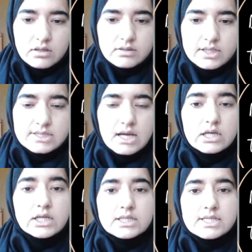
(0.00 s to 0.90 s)
This
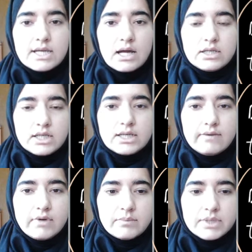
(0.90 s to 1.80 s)
occurs in
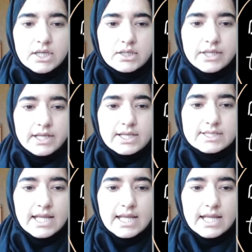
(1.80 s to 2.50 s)
underdeveloped countries,